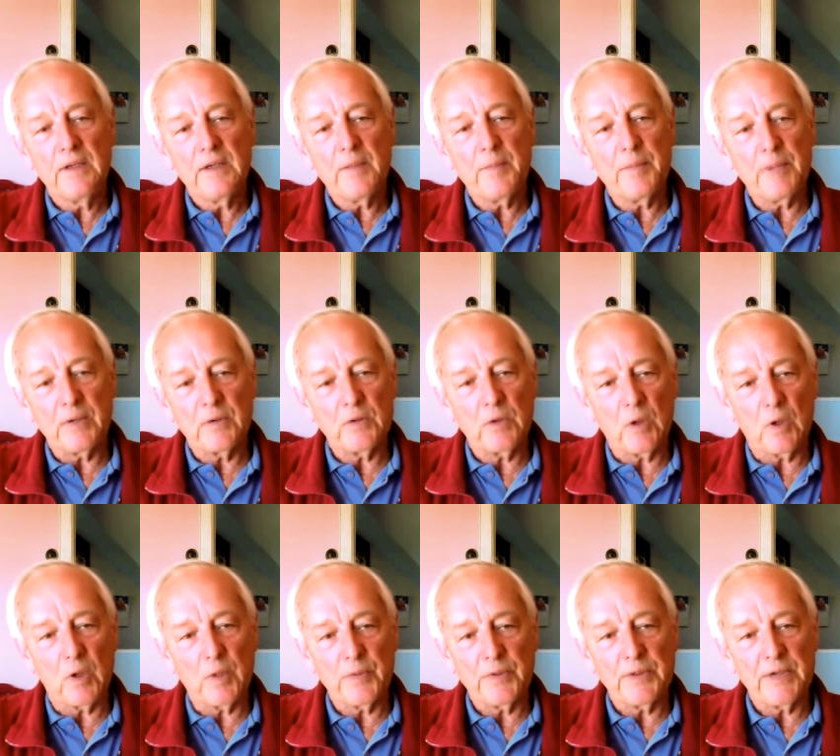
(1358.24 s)
about
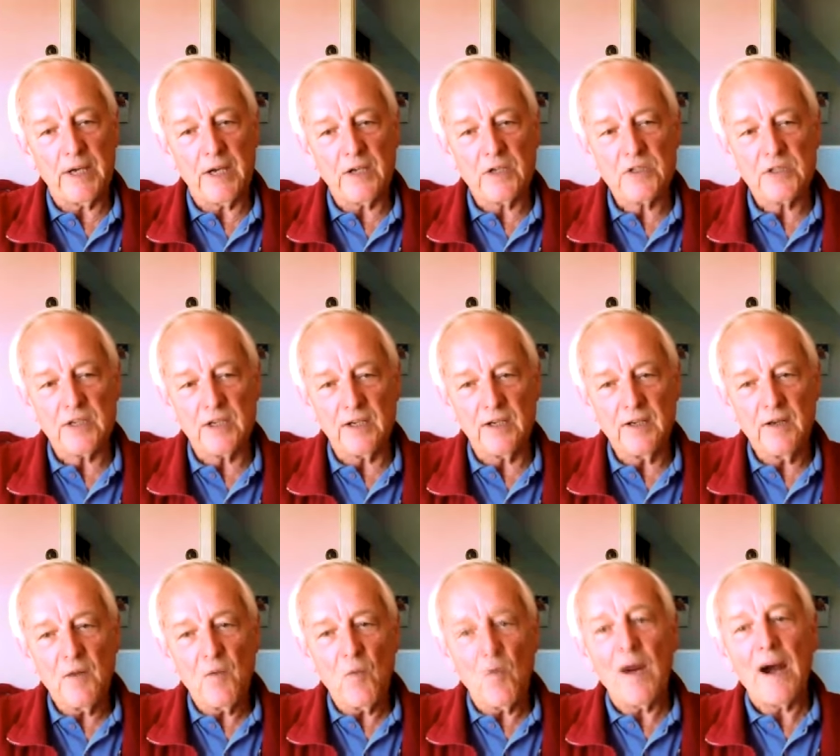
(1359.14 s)
carbon dioxide.
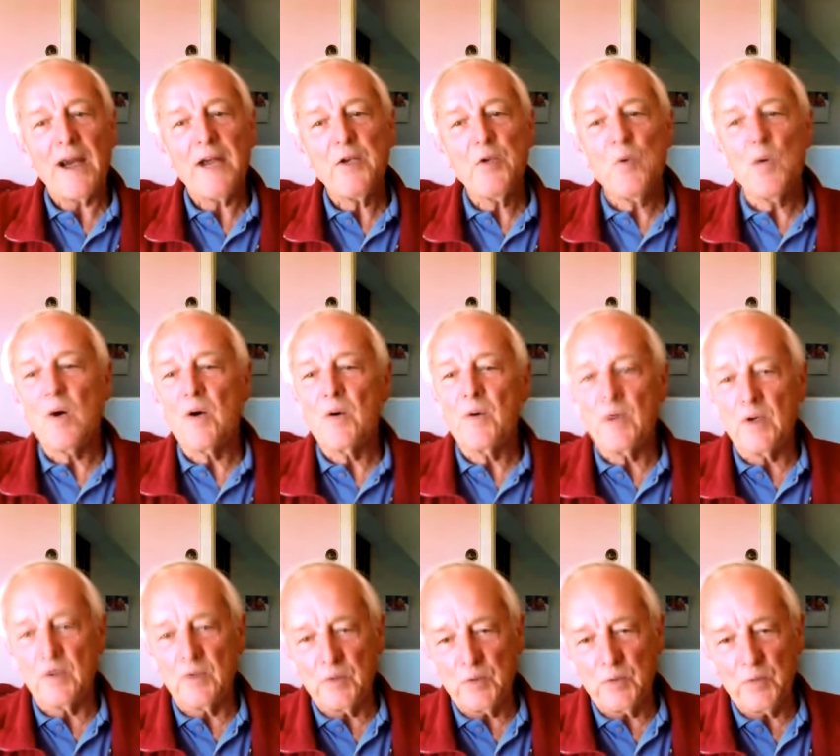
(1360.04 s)
Why do,
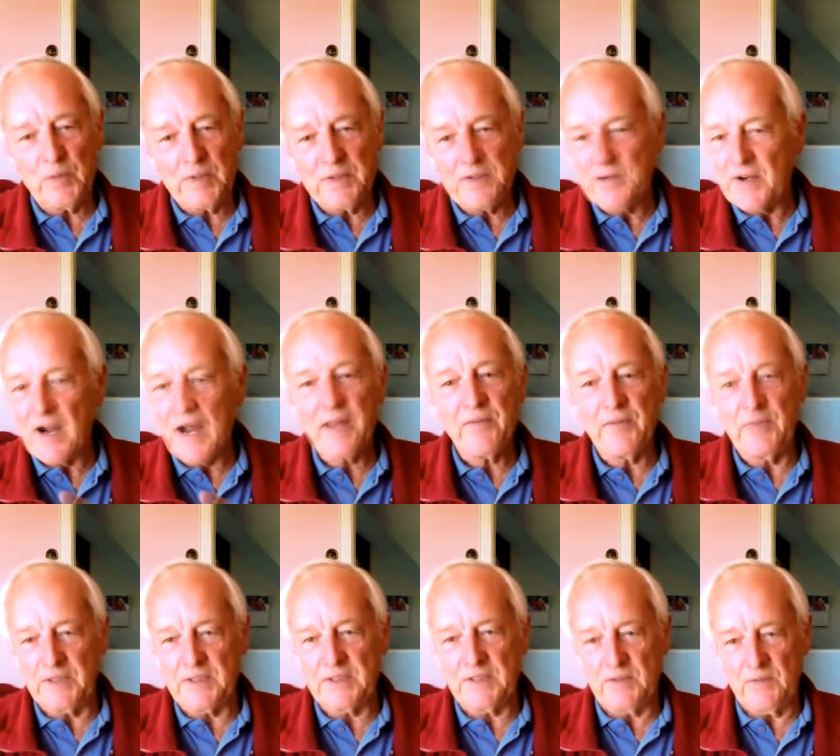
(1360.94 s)
do we drive
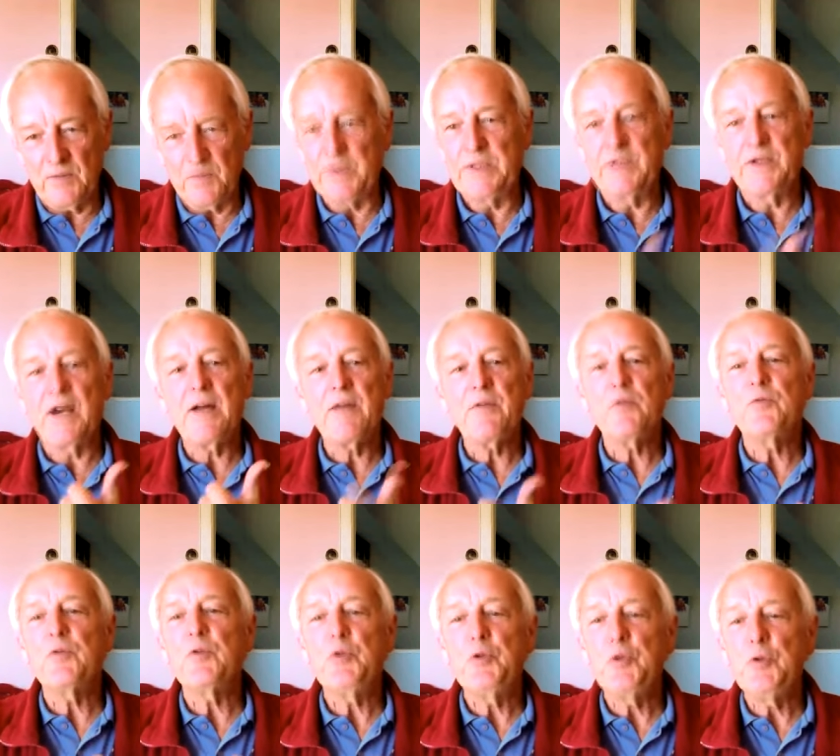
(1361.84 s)
this? We drive it for
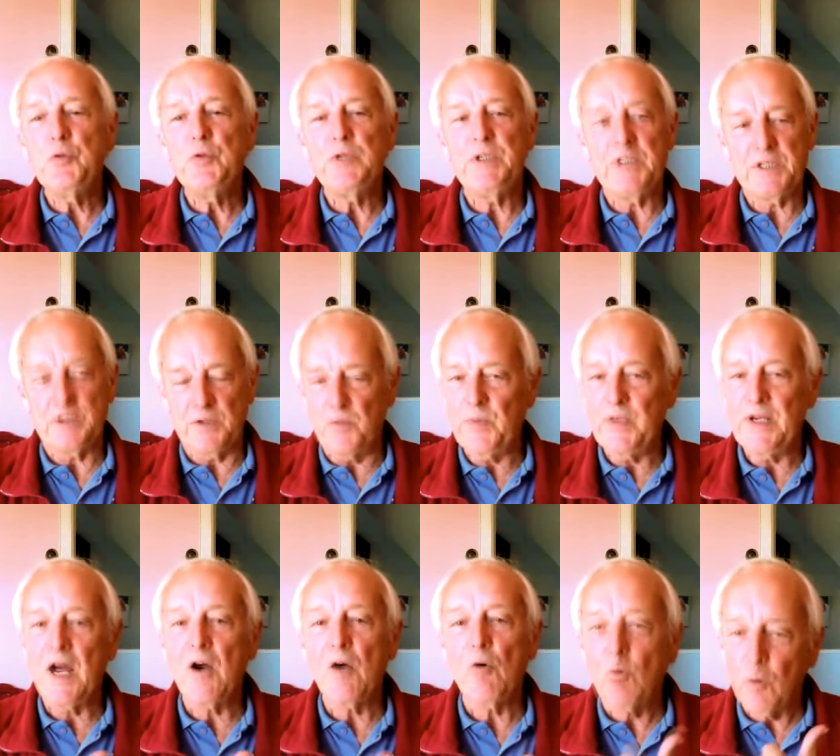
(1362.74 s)
two reasons. We
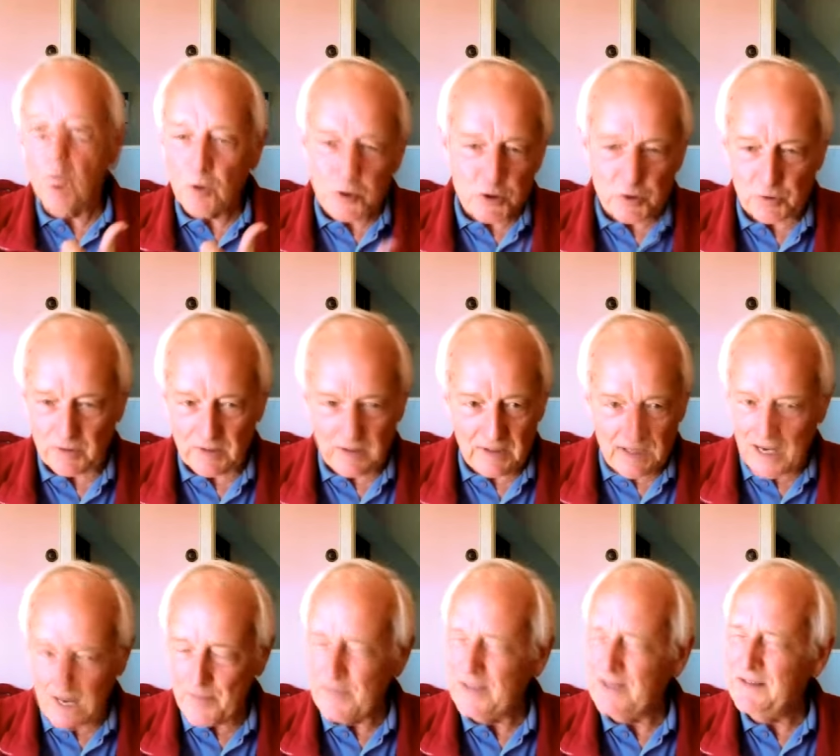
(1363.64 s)
are also, I'm
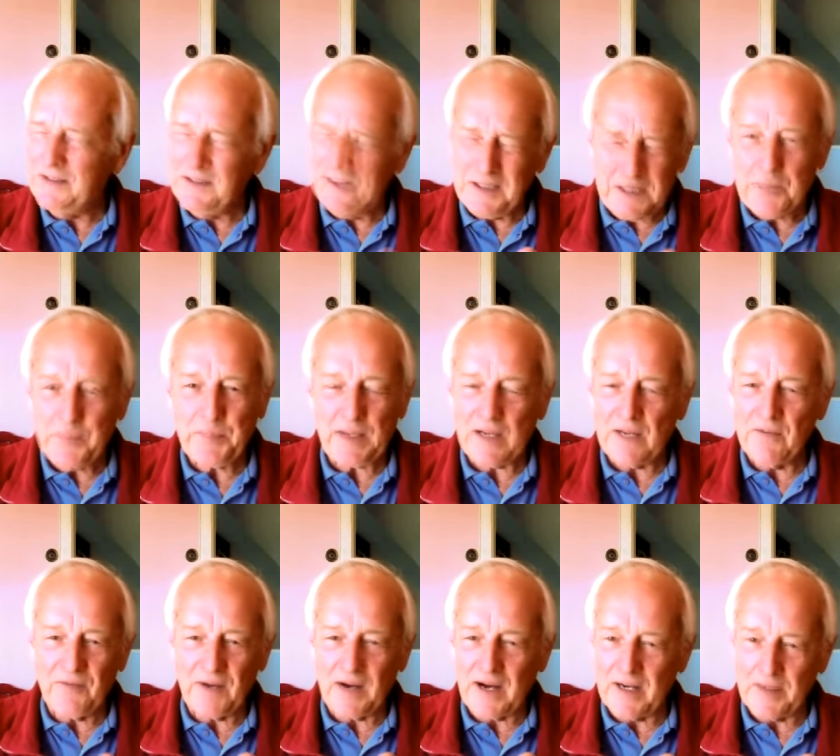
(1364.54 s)
a deep
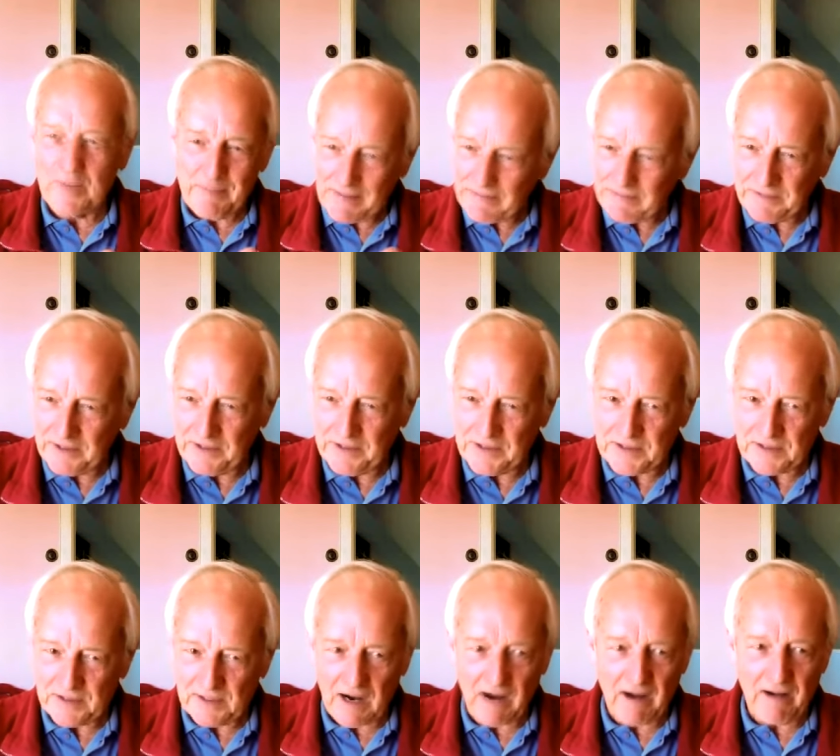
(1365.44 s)
environmentalist.
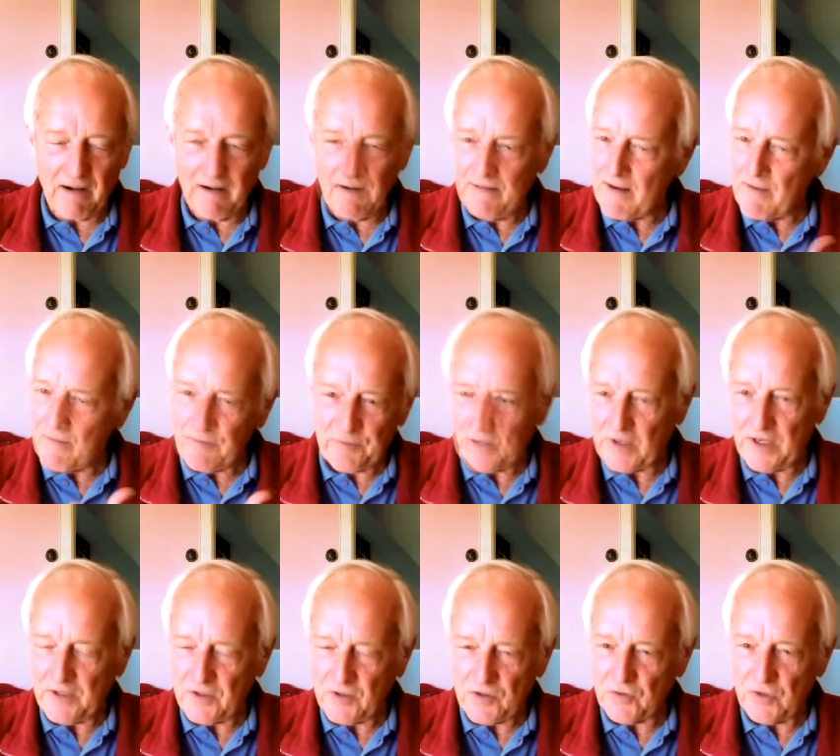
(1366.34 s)
I love
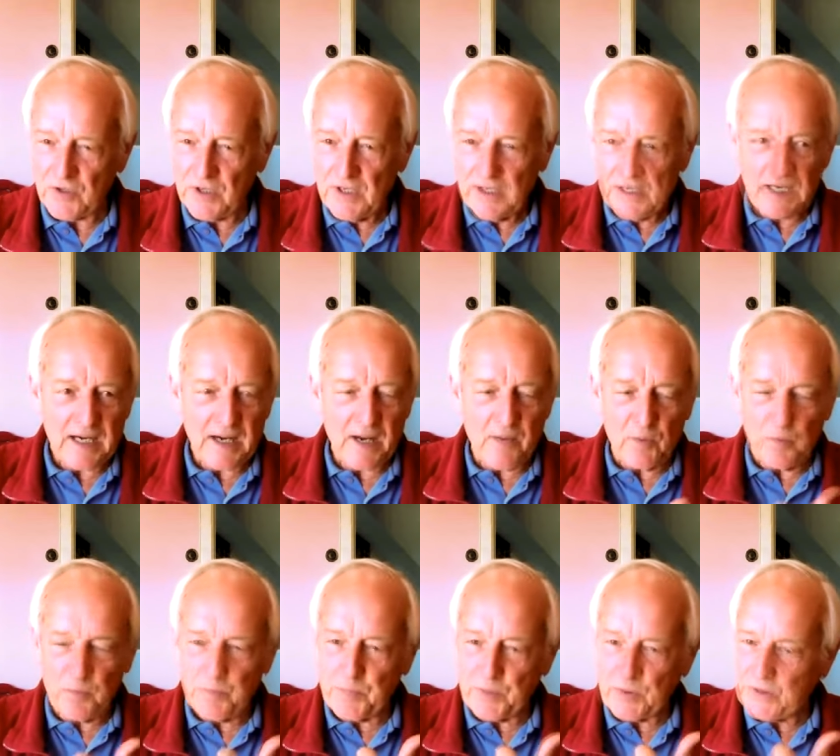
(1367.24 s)
nature and I
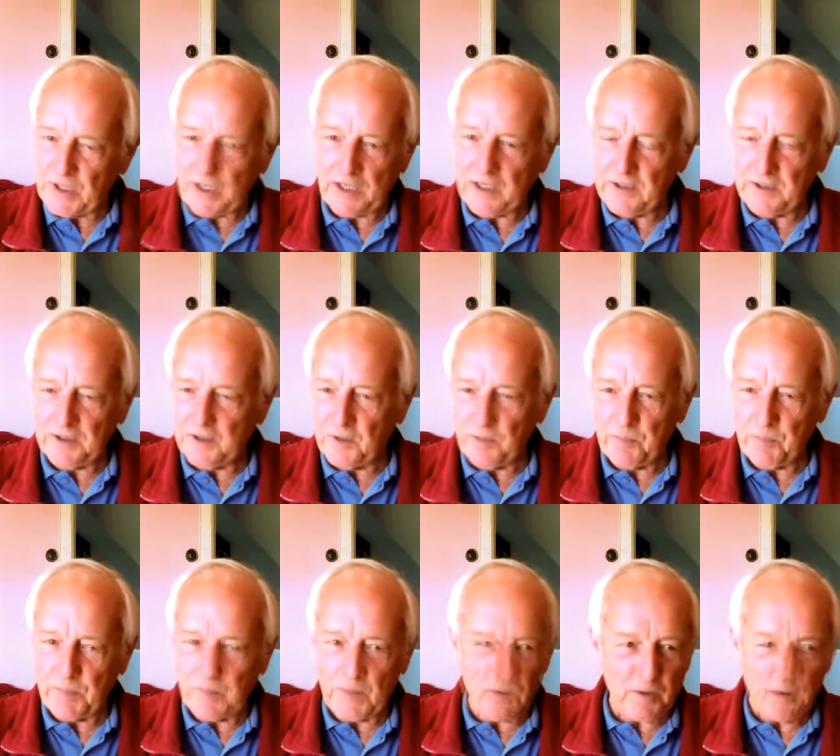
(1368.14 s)
would protect it
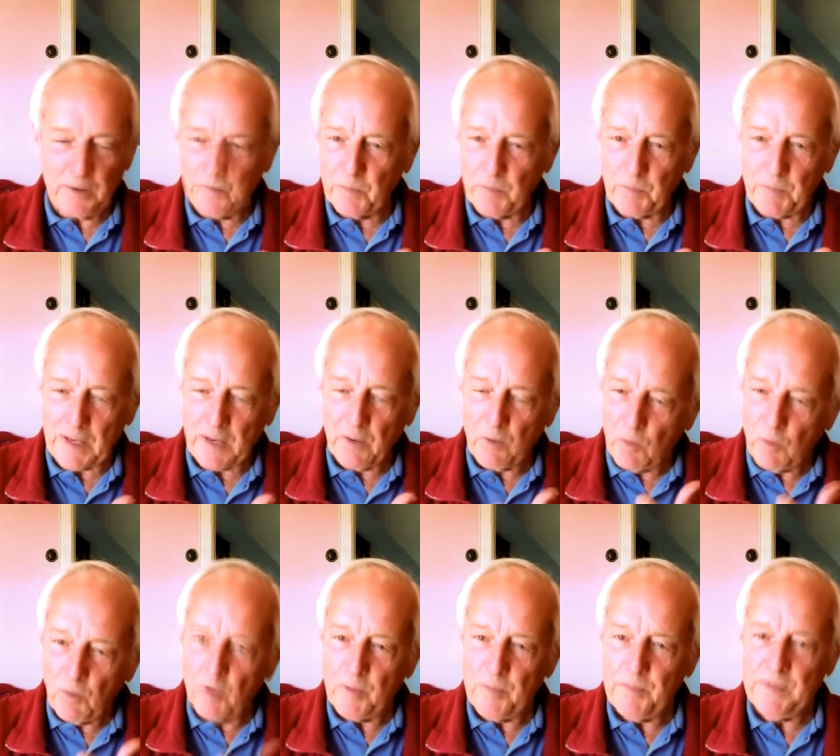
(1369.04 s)
by, in, by
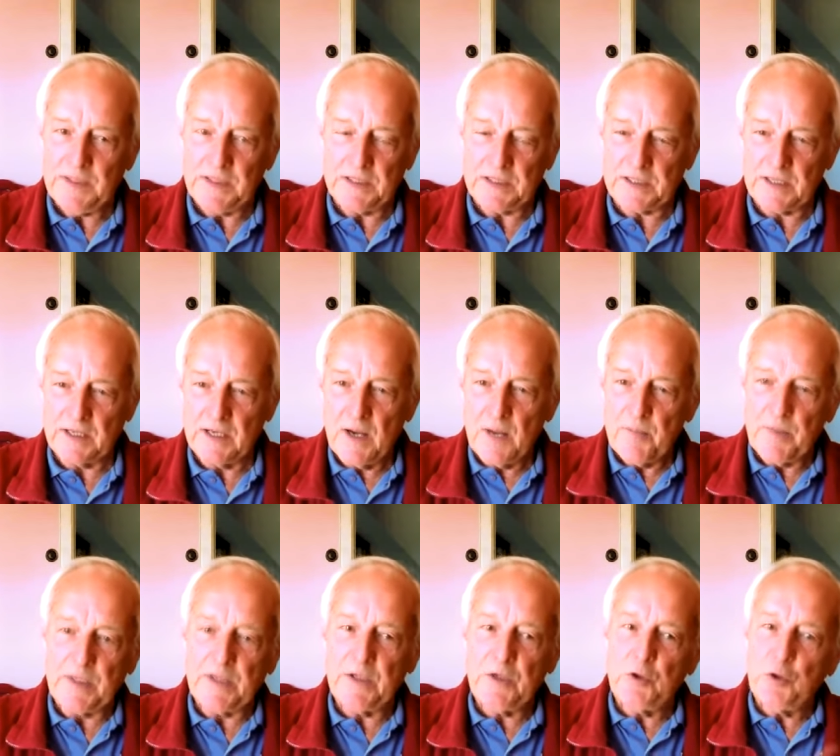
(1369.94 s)
all means.
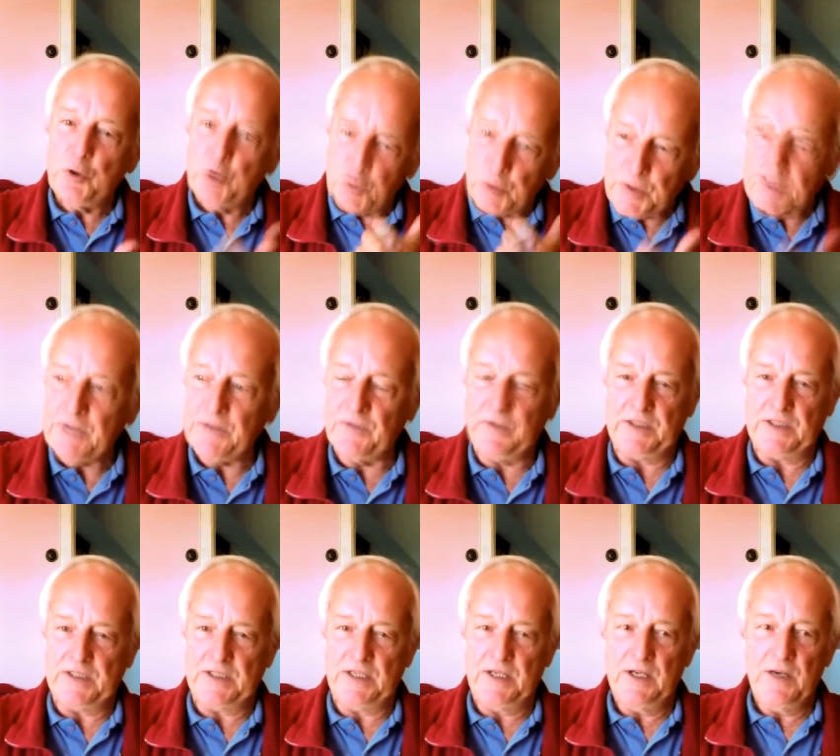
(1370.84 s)
But doing
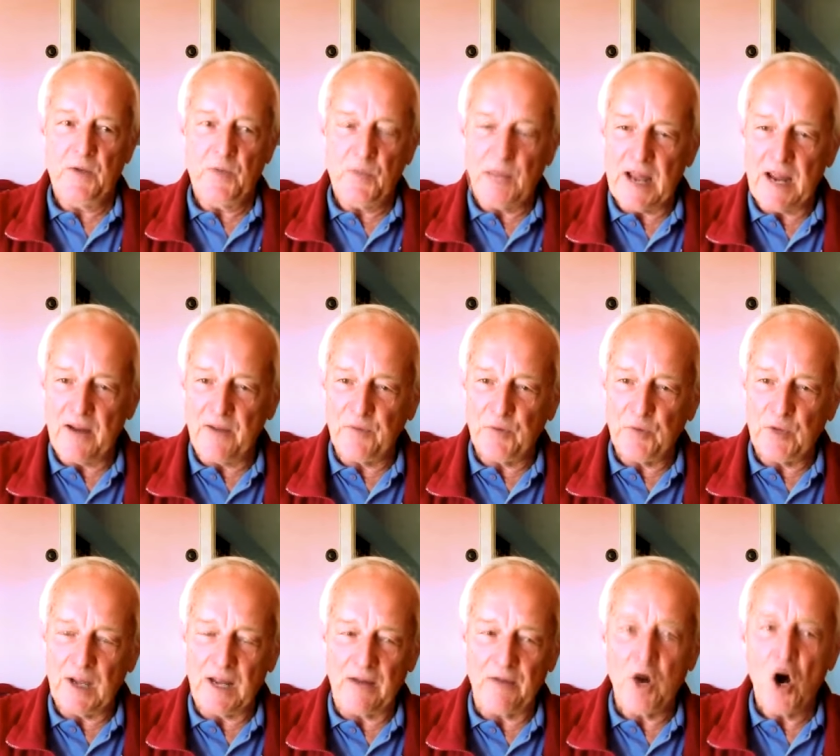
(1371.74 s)
this, we have
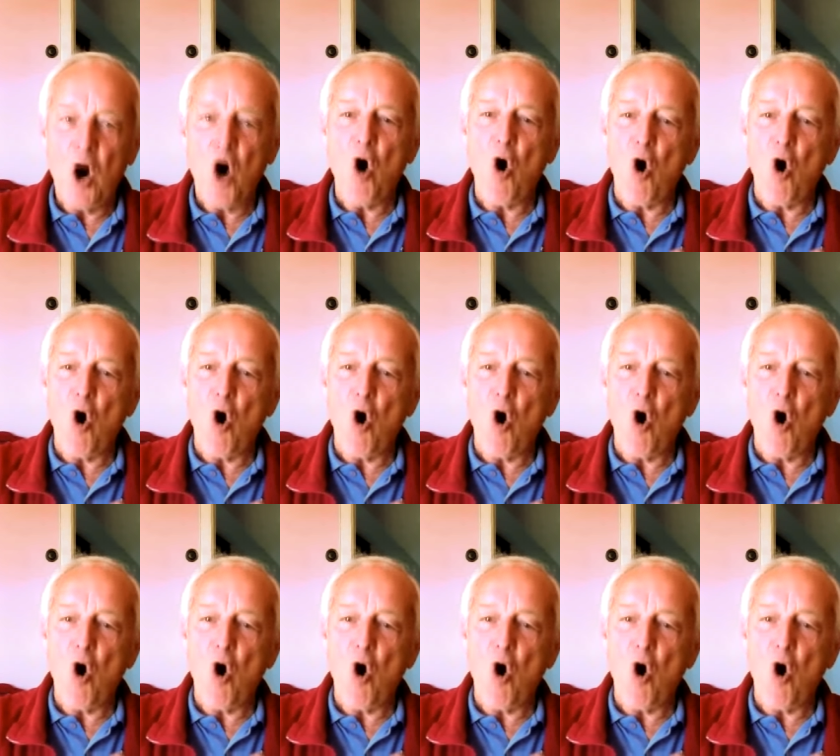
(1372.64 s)
to have